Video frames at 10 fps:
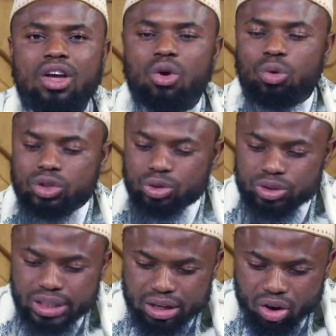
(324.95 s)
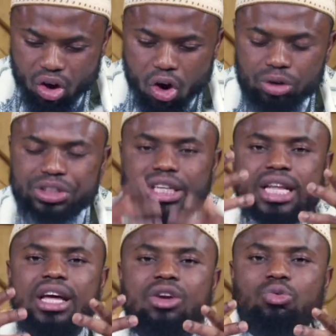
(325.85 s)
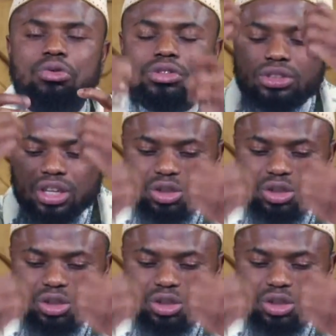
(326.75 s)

What you take all together at once,